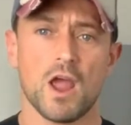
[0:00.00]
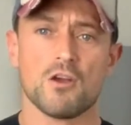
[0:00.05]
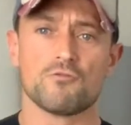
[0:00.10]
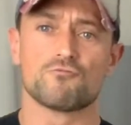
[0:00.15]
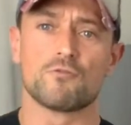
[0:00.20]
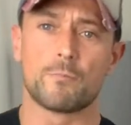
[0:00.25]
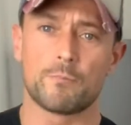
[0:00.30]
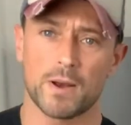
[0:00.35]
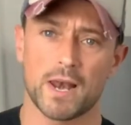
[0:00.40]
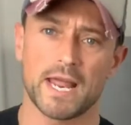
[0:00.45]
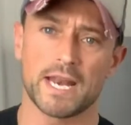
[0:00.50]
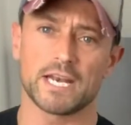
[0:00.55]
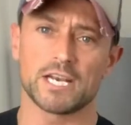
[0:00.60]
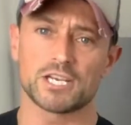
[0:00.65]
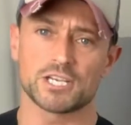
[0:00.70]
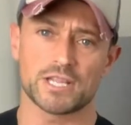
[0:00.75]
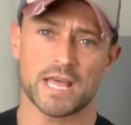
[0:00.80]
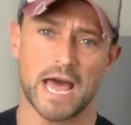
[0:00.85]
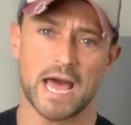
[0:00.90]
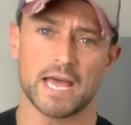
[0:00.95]

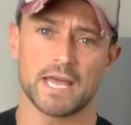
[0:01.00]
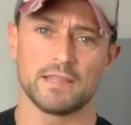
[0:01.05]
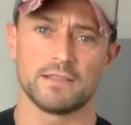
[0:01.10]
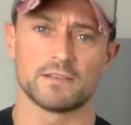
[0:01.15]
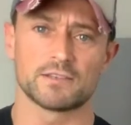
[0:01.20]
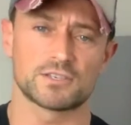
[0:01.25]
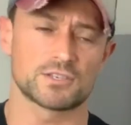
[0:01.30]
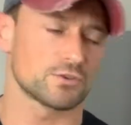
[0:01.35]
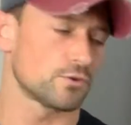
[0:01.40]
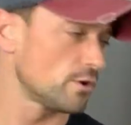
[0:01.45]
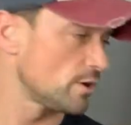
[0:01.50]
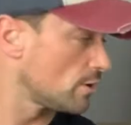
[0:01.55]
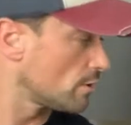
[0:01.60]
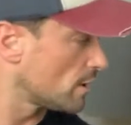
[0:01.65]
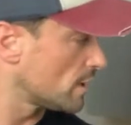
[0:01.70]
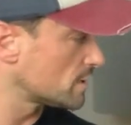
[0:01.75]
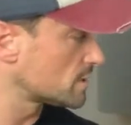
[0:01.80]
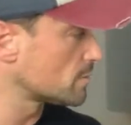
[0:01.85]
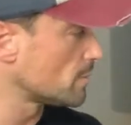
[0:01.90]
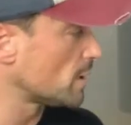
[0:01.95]
replenish that in the
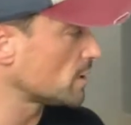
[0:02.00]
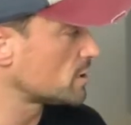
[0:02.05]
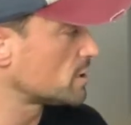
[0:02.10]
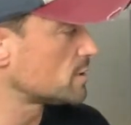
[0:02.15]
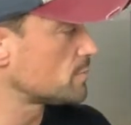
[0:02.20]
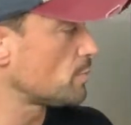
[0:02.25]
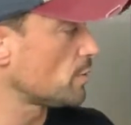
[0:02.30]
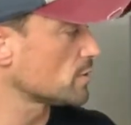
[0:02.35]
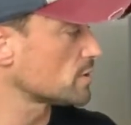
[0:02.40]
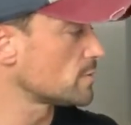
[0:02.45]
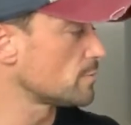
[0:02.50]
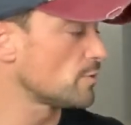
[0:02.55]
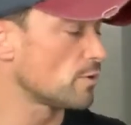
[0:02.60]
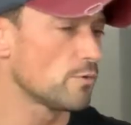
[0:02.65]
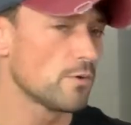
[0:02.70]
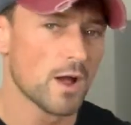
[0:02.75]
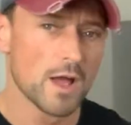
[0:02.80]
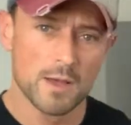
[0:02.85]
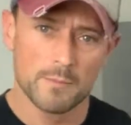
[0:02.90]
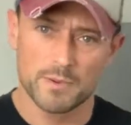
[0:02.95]
soil as much as possible,